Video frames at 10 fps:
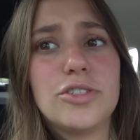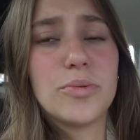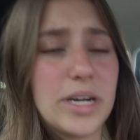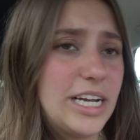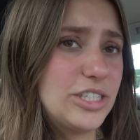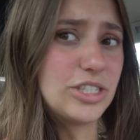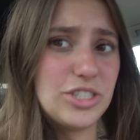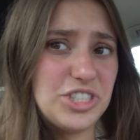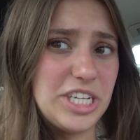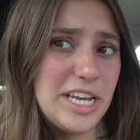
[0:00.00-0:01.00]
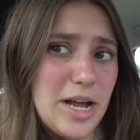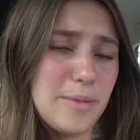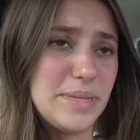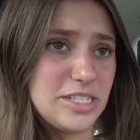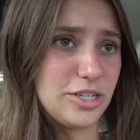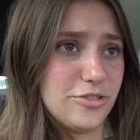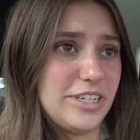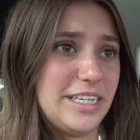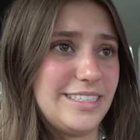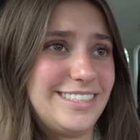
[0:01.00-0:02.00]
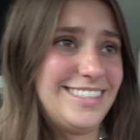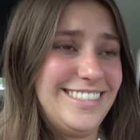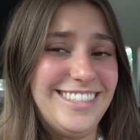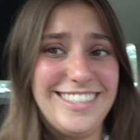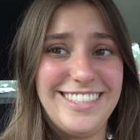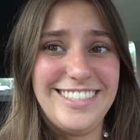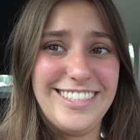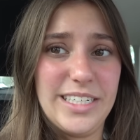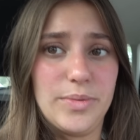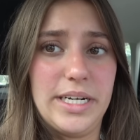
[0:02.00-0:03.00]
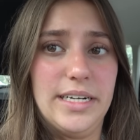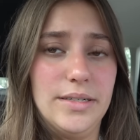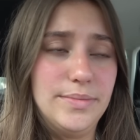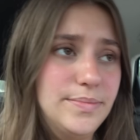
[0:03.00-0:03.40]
Don't worry guys, she did not miss the green. We're here.